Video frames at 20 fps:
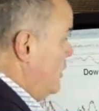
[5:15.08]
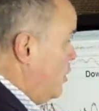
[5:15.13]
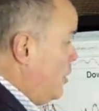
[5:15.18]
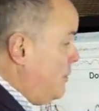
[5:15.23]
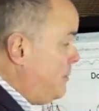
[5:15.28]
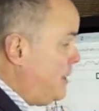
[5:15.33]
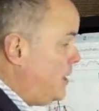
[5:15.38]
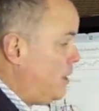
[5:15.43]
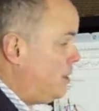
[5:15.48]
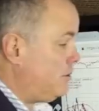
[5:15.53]

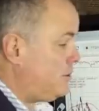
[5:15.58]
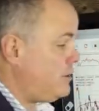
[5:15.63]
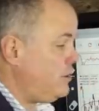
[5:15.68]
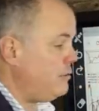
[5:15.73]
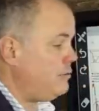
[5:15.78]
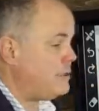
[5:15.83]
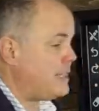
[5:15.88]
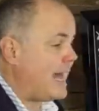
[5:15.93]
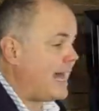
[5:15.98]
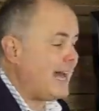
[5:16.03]
normally don't
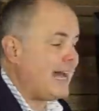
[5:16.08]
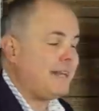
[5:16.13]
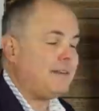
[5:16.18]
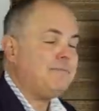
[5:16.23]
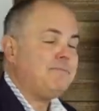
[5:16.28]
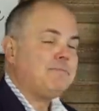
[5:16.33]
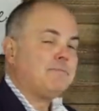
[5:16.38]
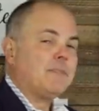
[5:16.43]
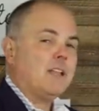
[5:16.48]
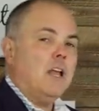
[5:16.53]
do
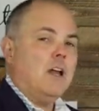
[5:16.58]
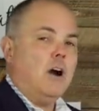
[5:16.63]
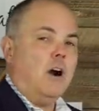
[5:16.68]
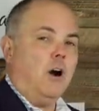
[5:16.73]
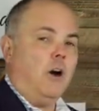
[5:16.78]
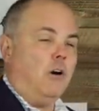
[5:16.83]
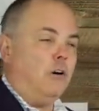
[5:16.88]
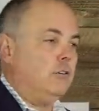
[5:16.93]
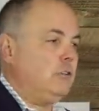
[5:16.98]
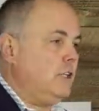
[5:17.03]
that,
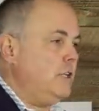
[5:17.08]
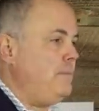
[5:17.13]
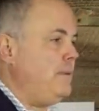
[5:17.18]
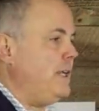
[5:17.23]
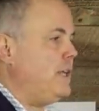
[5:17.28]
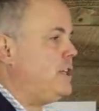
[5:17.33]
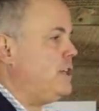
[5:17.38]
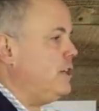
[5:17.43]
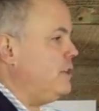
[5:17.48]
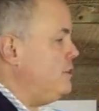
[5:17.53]
only
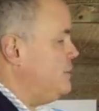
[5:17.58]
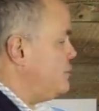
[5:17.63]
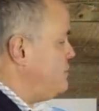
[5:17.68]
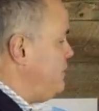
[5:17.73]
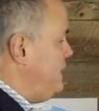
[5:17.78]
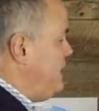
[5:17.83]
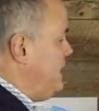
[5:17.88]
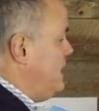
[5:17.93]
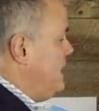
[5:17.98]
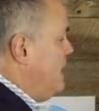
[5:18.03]

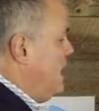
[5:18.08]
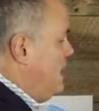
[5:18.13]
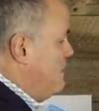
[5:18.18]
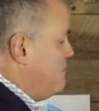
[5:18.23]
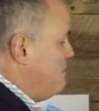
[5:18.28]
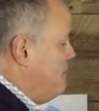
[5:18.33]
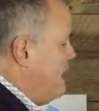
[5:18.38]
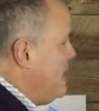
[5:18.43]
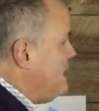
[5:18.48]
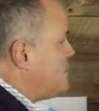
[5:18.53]
because we
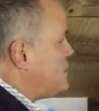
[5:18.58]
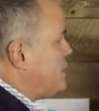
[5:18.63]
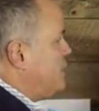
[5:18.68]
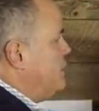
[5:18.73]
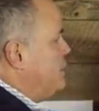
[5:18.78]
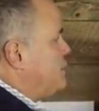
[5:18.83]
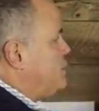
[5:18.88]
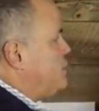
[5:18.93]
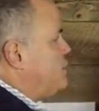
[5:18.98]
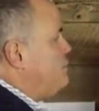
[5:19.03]

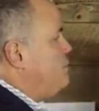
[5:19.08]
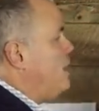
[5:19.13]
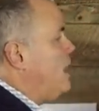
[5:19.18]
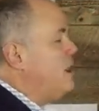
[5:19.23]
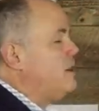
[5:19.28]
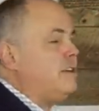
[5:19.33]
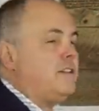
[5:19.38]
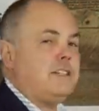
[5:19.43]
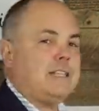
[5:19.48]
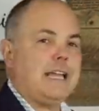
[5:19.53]
mentioned the two
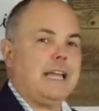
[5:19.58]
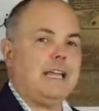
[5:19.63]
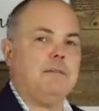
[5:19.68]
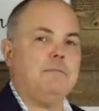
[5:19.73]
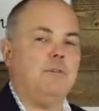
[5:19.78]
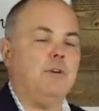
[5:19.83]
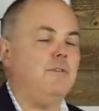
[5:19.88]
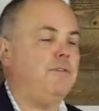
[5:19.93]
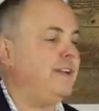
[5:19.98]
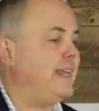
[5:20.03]
hundred
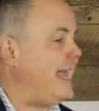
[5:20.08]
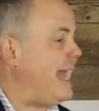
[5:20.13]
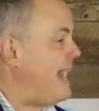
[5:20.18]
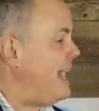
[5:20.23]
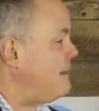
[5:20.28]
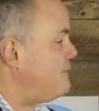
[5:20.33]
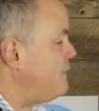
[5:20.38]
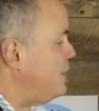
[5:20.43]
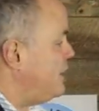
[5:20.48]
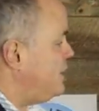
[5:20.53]
day moving
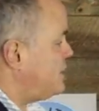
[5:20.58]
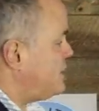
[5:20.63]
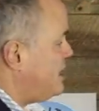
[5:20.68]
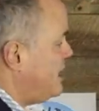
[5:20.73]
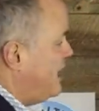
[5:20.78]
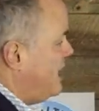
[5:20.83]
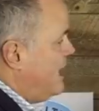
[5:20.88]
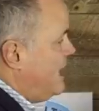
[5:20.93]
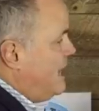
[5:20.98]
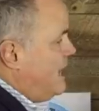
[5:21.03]

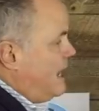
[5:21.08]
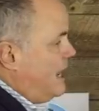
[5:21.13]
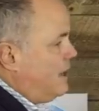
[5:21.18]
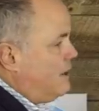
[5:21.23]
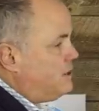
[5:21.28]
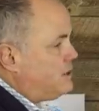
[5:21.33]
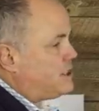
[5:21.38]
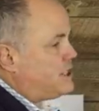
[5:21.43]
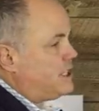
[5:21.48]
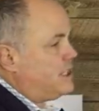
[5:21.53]
average.
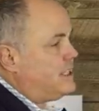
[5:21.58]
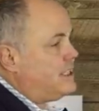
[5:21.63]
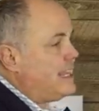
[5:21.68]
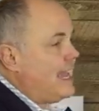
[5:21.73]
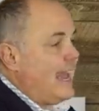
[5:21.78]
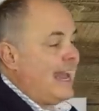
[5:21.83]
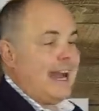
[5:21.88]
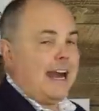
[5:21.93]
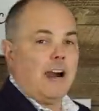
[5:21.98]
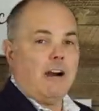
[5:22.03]
Here's the
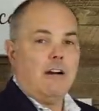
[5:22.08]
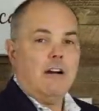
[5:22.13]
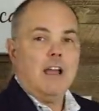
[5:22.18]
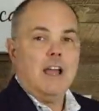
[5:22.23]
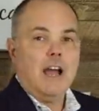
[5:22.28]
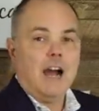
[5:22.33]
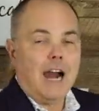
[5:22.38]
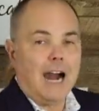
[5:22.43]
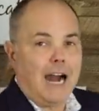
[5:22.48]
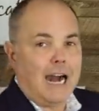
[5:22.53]
Dow.
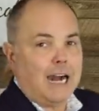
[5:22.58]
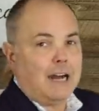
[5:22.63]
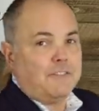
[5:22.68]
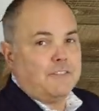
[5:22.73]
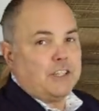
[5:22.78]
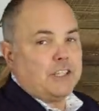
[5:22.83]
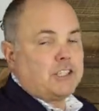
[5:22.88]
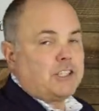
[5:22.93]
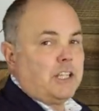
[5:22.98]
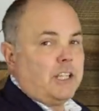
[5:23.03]

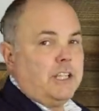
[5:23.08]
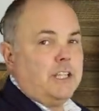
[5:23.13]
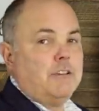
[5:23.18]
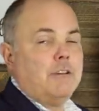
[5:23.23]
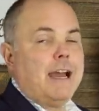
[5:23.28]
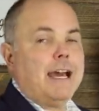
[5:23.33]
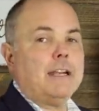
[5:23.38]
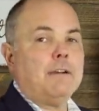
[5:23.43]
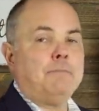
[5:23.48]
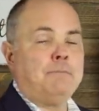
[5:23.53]
Obviously,
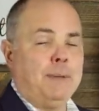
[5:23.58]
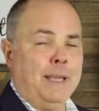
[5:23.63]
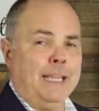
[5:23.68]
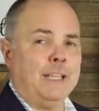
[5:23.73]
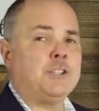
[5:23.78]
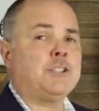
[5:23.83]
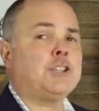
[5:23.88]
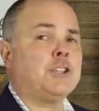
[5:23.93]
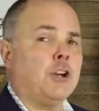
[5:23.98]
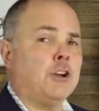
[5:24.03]
you had a
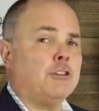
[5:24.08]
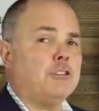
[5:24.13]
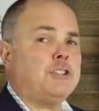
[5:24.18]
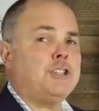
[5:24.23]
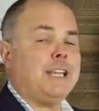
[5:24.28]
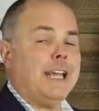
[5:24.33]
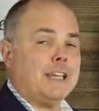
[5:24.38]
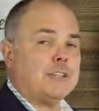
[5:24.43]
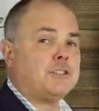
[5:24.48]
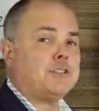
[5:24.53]
big
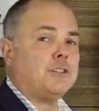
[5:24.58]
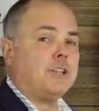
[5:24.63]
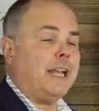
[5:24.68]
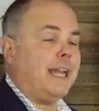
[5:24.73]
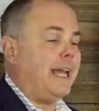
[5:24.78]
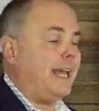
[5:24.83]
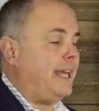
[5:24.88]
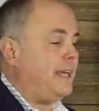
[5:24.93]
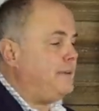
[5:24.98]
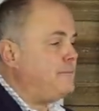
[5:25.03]
surge
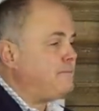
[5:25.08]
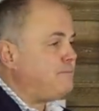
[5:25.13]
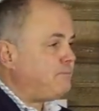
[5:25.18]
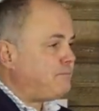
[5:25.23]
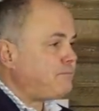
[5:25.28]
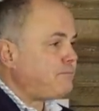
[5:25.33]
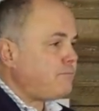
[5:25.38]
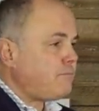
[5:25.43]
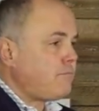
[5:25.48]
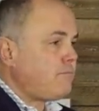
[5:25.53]
yesterday.
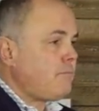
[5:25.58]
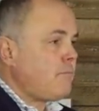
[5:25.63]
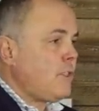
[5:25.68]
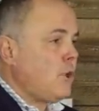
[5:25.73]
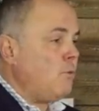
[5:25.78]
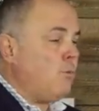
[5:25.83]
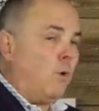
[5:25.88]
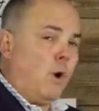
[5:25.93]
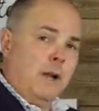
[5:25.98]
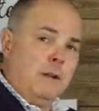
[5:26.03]

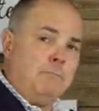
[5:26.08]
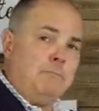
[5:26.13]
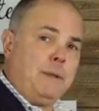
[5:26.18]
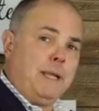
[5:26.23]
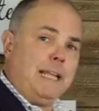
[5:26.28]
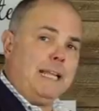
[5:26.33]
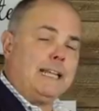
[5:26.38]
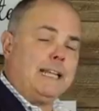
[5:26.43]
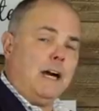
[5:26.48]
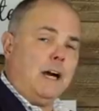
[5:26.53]
One
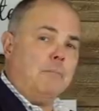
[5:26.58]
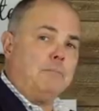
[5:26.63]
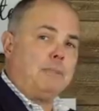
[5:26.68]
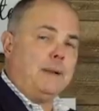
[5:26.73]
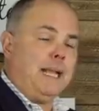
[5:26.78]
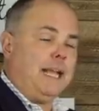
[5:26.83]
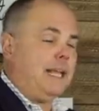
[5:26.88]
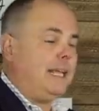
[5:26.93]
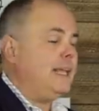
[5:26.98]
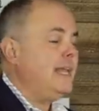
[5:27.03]
big
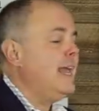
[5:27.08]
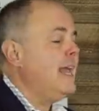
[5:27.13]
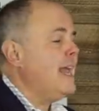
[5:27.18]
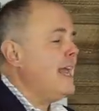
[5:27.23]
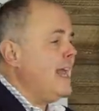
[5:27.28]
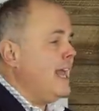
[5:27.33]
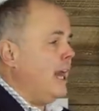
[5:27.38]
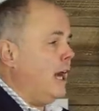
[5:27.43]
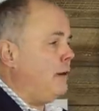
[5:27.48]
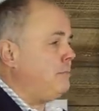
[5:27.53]
company
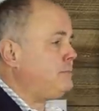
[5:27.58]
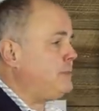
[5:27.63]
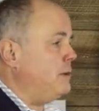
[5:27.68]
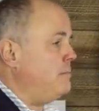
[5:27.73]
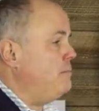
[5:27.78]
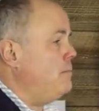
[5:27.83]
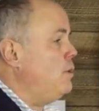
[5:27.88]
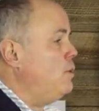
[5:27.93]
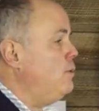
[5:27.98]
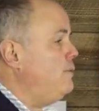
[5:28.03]
helped
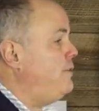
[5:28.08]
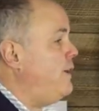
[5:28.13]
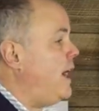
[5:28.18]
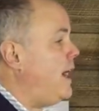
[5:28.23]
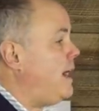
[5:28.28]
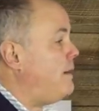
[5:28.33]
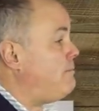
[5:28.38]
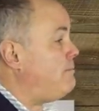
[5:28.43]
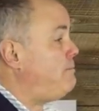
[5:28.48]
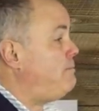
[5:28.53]
it move
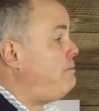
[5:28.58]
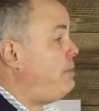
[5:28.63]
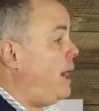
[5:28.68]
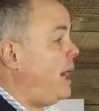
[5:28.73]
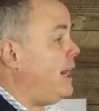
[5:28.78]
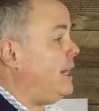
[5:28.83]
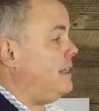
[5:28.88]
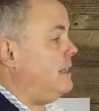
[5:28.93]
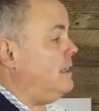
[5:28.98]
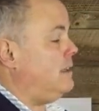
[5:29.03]
up.
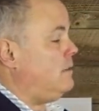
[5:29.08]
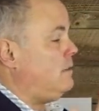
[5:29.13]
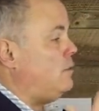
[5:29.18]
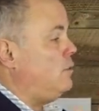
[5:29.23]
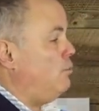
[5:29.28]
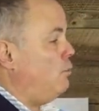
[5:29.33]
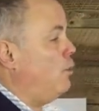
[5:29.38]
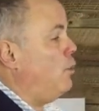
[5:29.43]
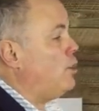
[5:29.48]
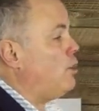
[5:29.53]
But
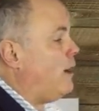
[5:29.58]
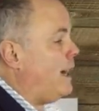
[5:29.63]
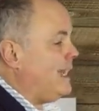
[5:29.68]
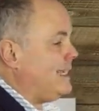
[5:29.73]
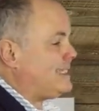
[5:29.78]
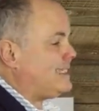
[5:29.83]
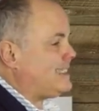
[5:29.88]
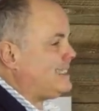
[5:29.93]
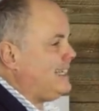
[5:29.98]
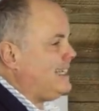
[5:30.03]
what do
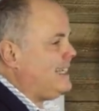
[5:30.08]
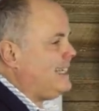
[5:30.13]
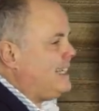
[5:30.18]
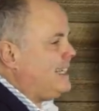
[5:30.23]
I see